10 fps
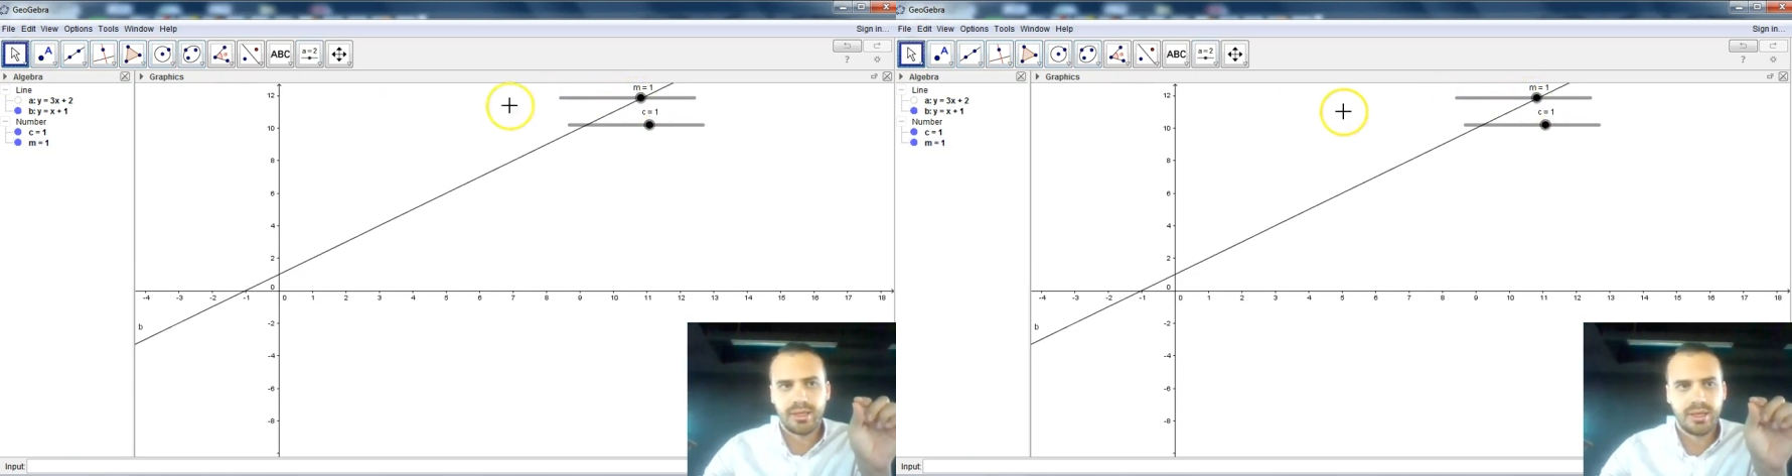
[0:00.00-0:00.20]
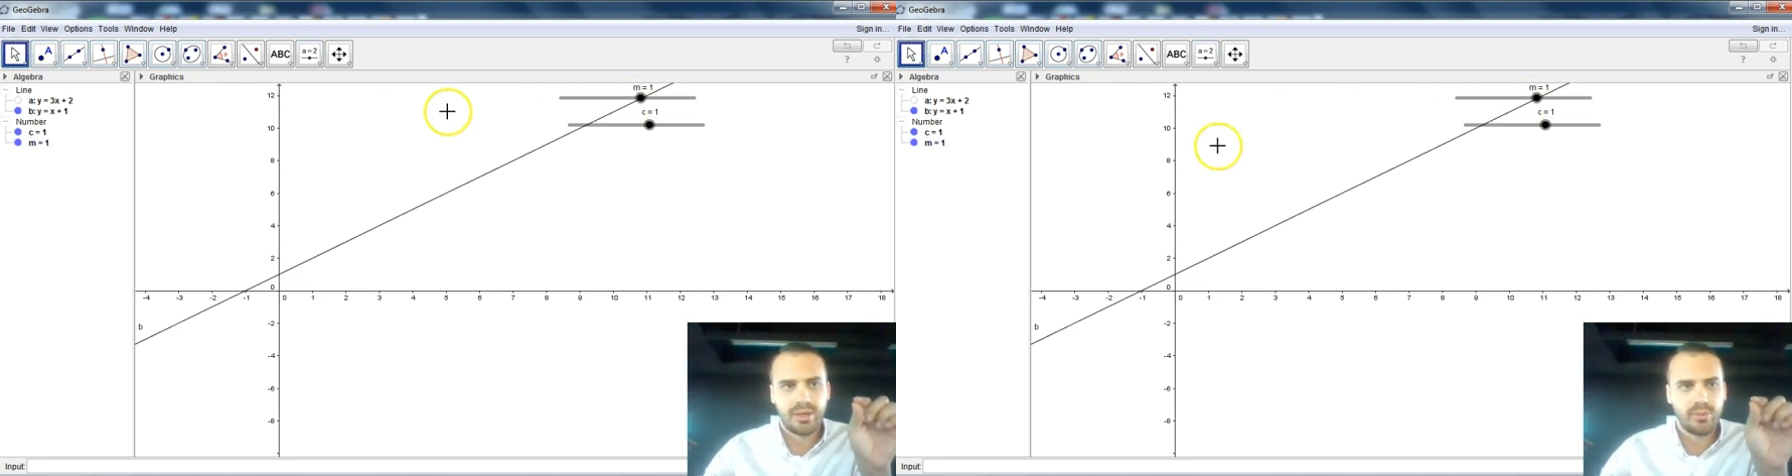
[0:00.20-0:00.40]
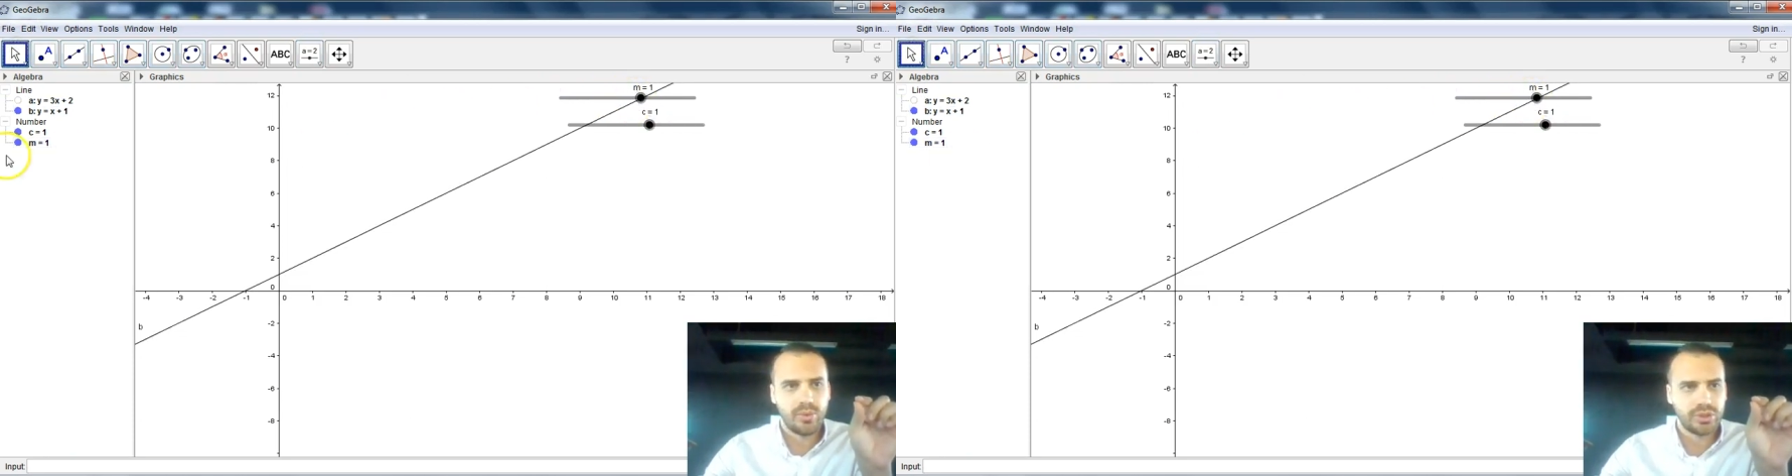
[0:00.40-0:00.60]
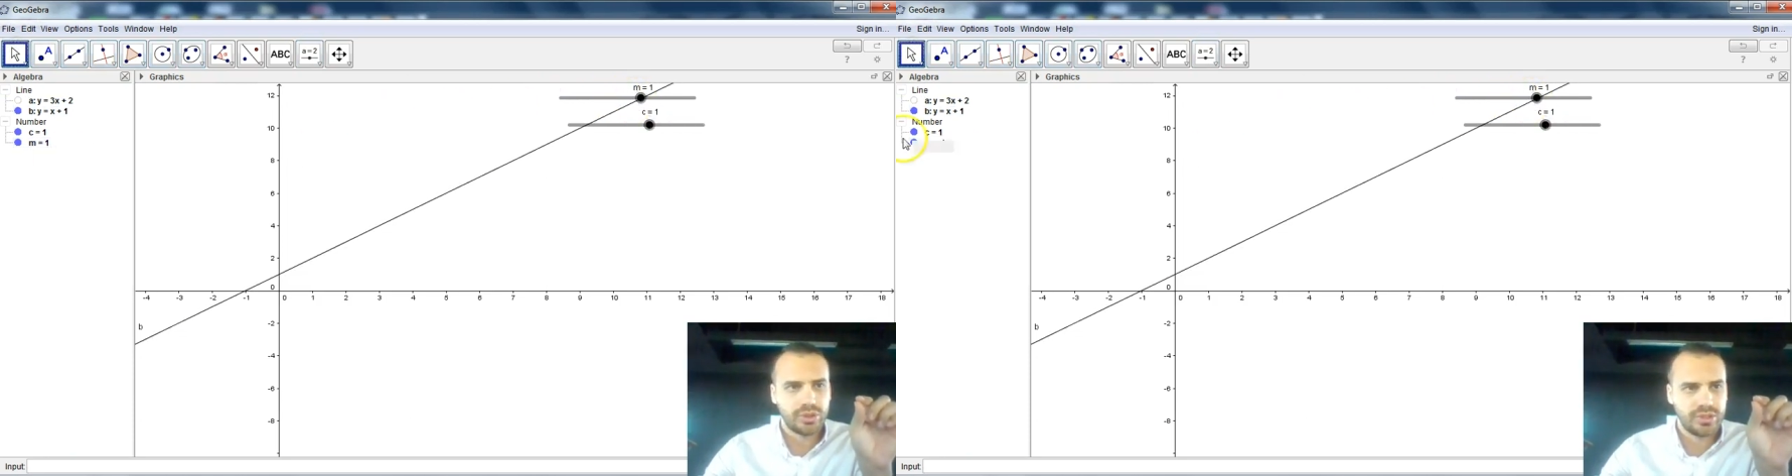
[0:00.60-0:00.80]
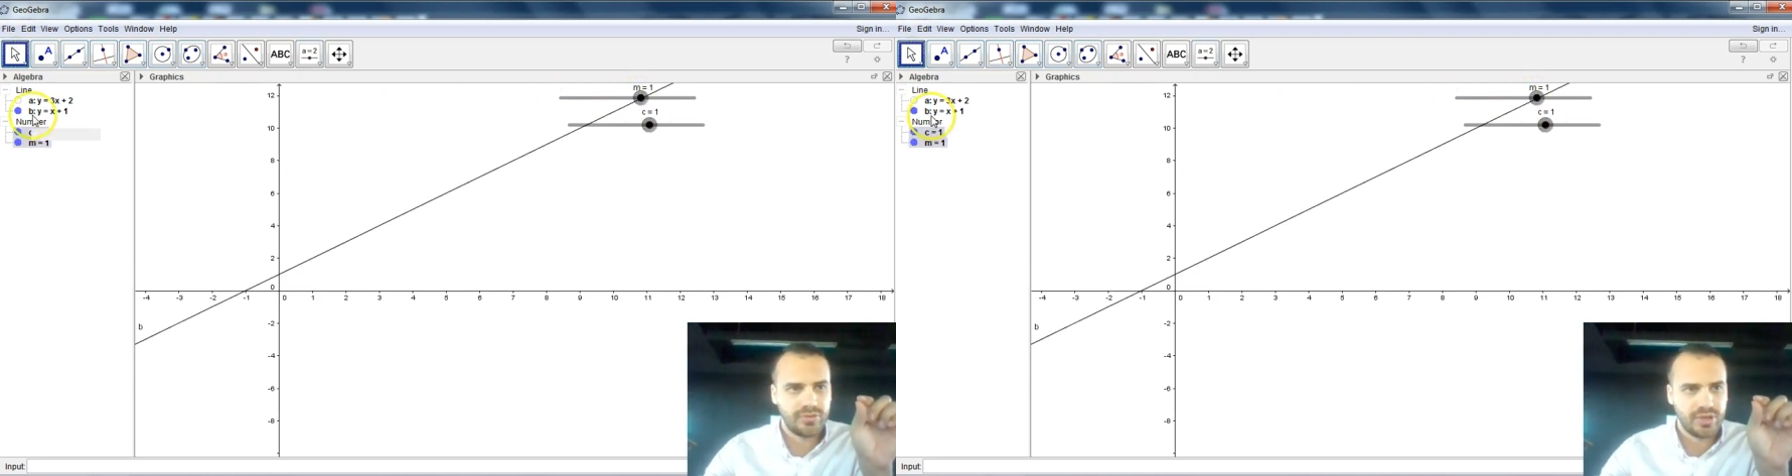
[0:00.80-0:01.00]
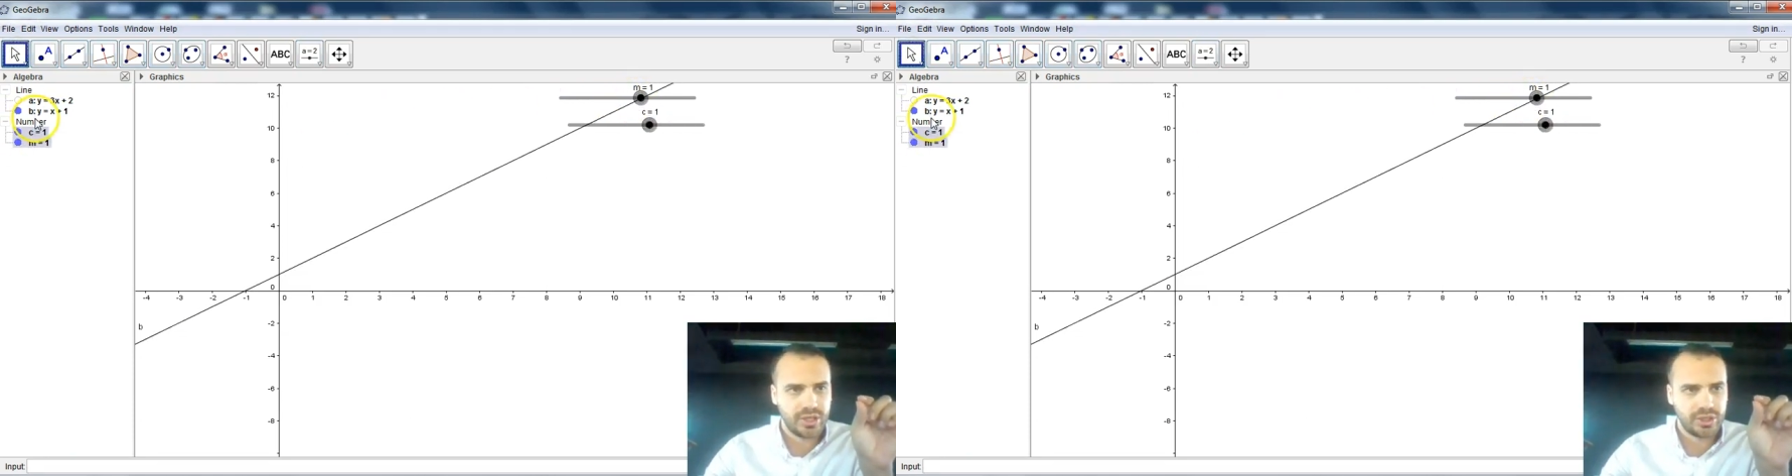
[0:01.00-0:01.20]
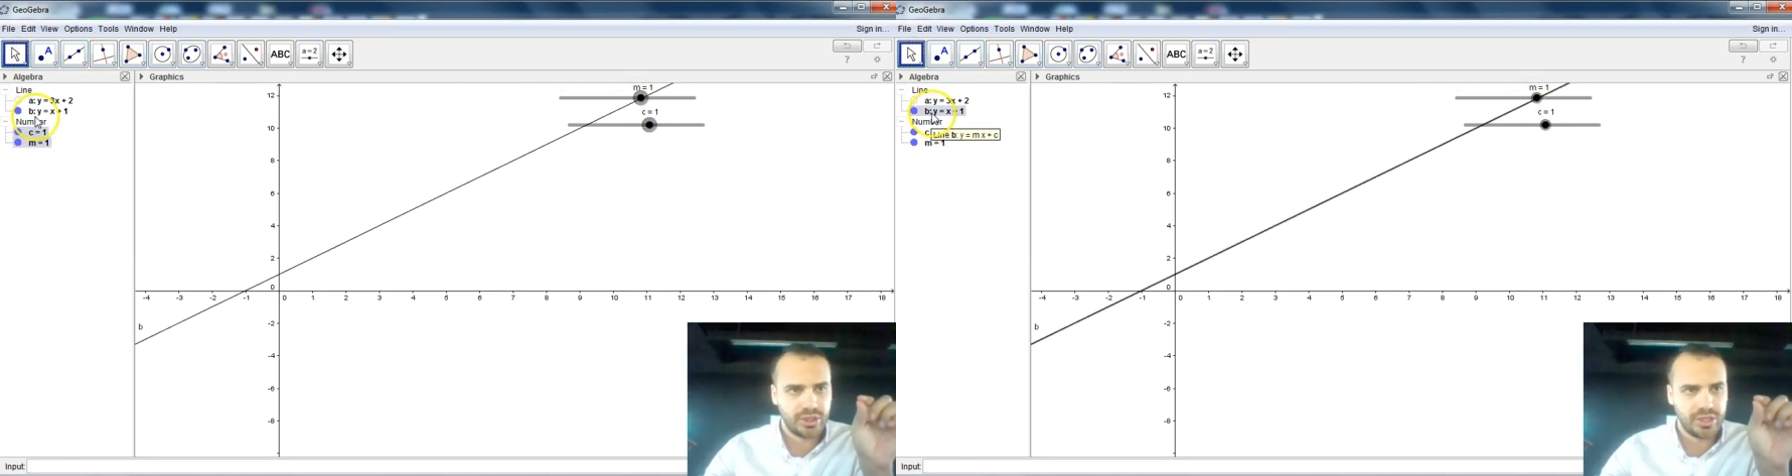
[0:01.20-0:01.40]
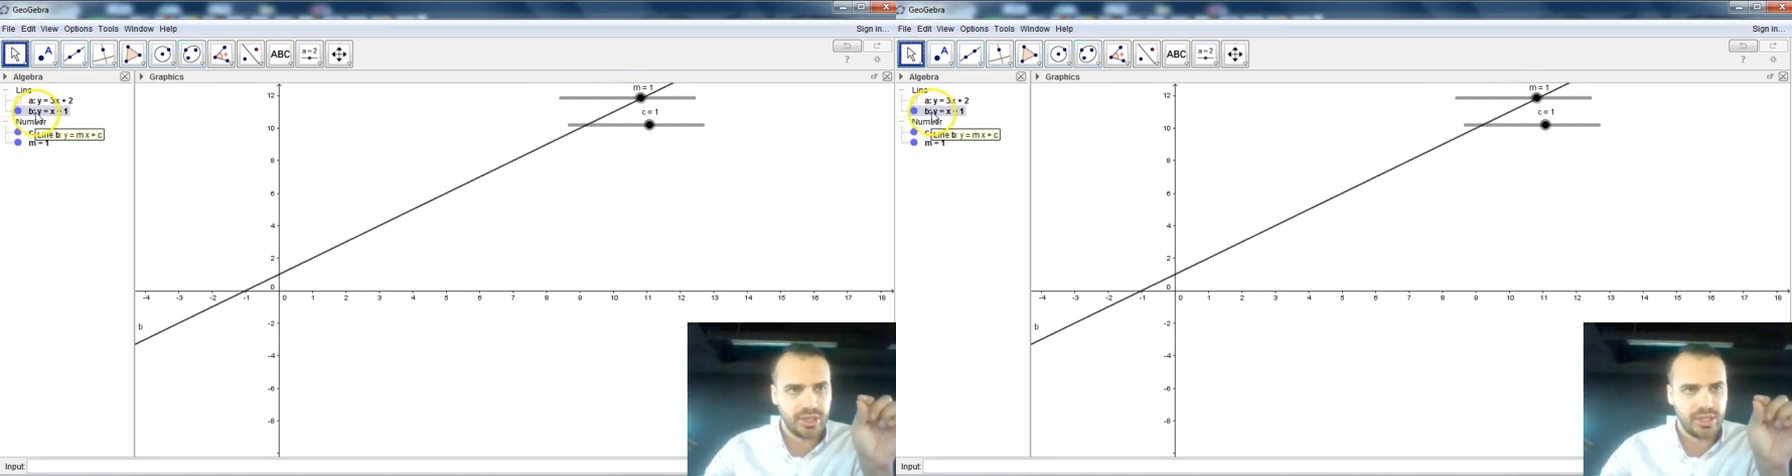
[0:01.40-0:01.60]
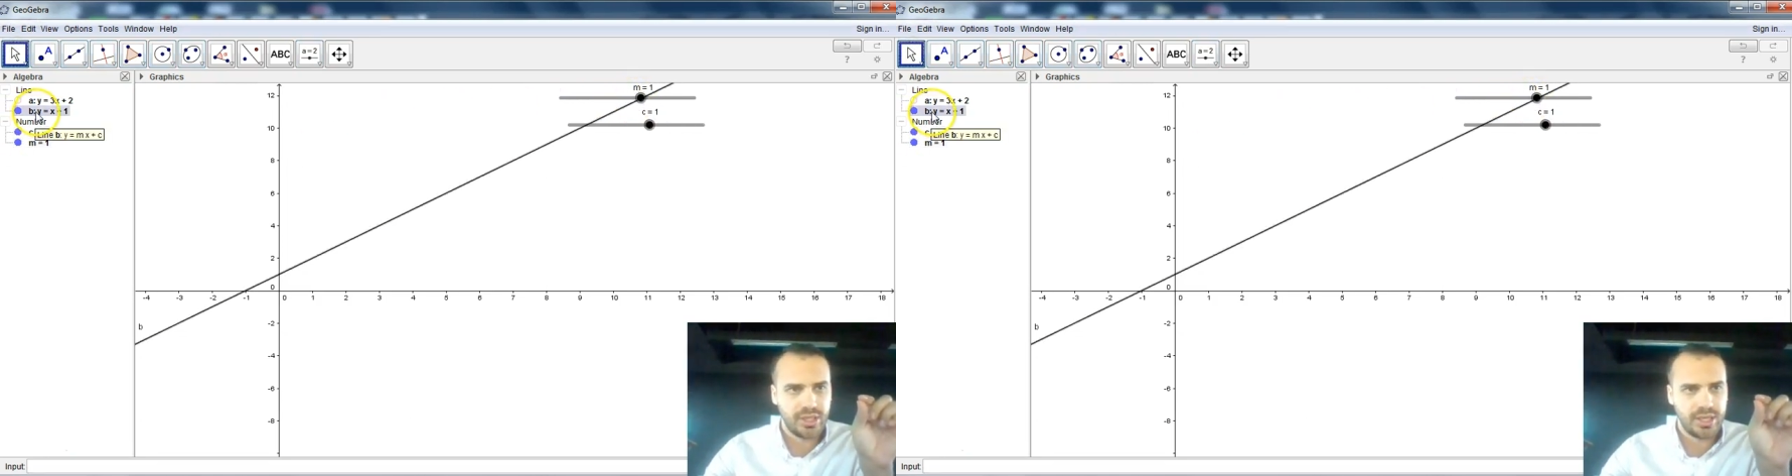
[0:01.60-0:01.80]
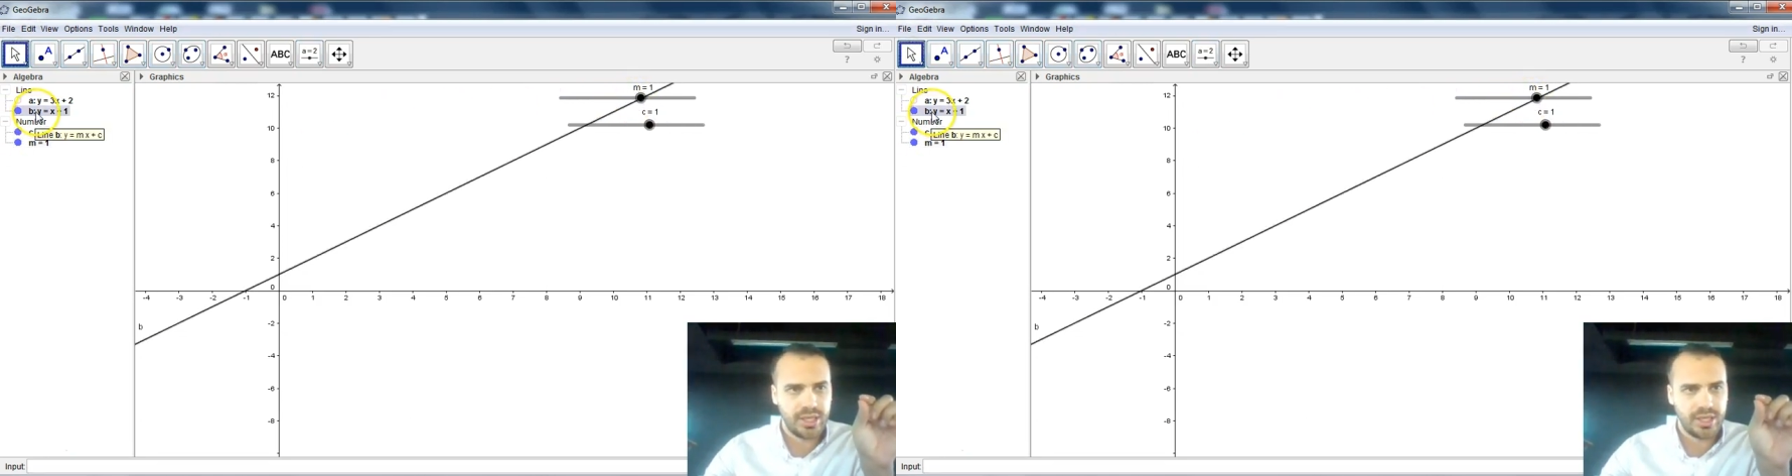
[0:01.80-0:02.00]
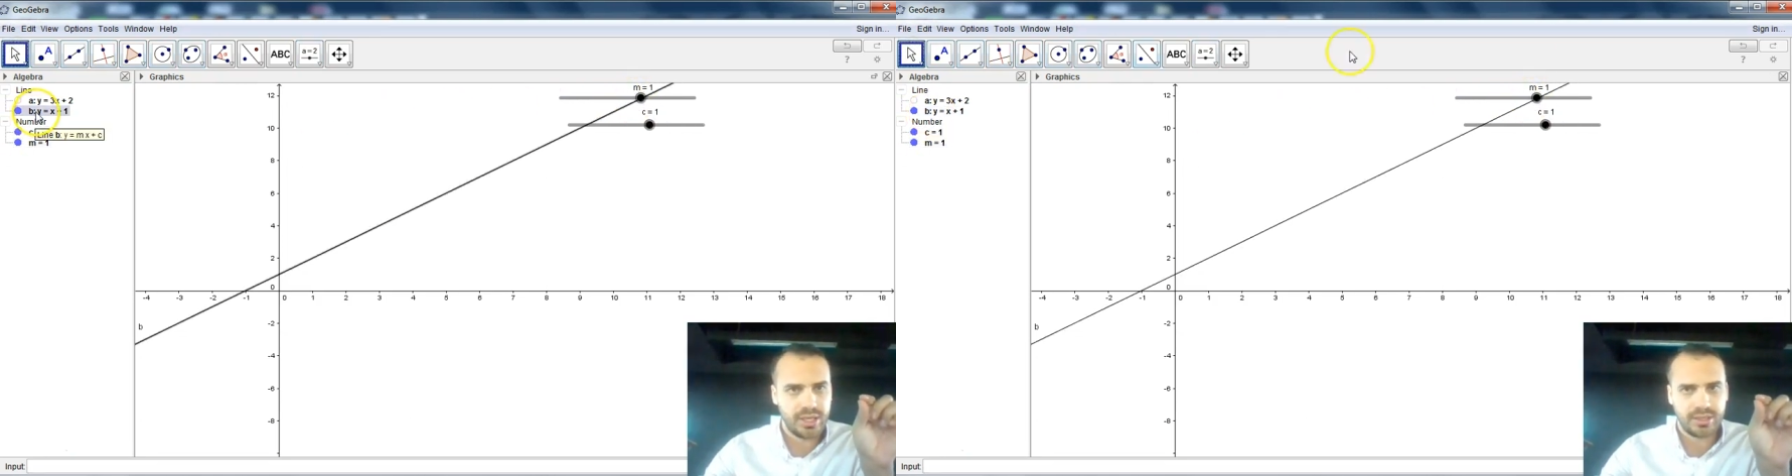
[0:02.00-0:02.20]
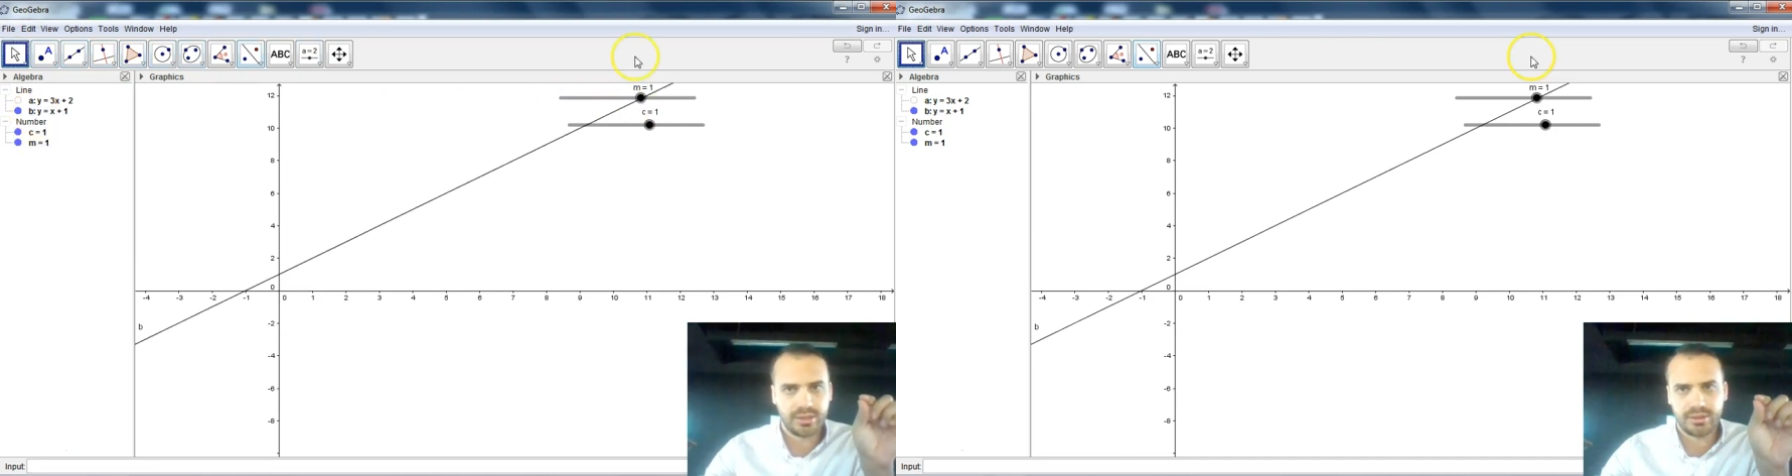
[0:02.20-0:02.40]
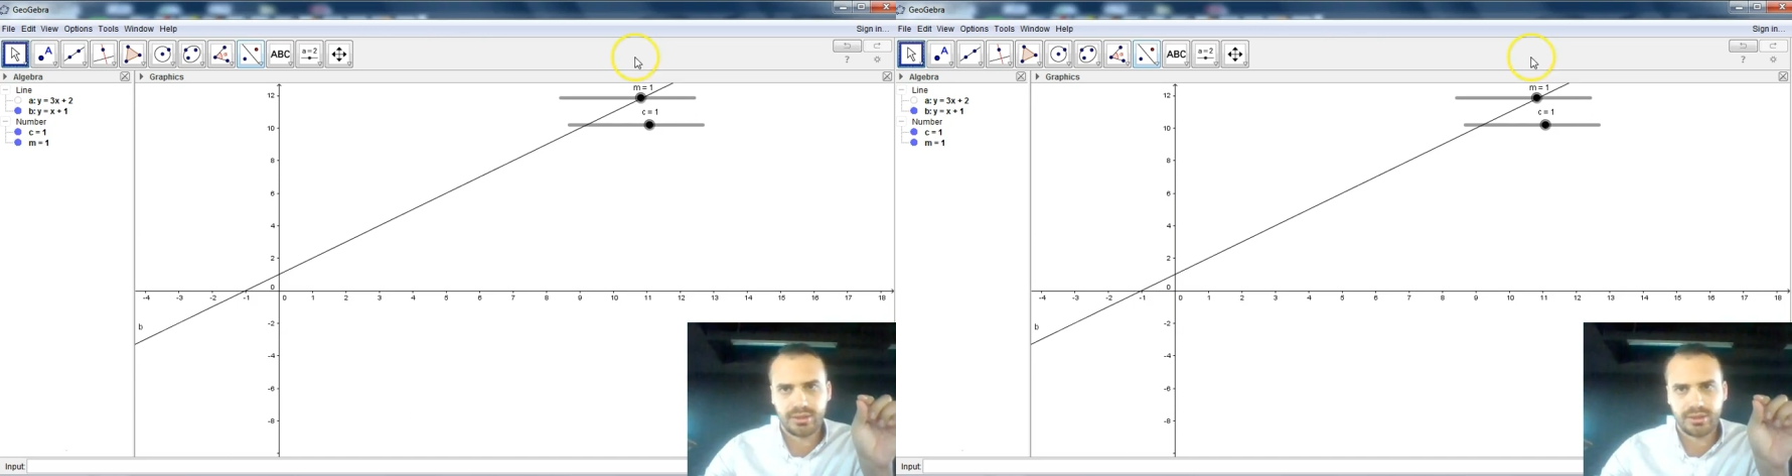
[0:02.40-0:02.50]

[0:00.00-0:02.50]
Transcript: Now watch this function here.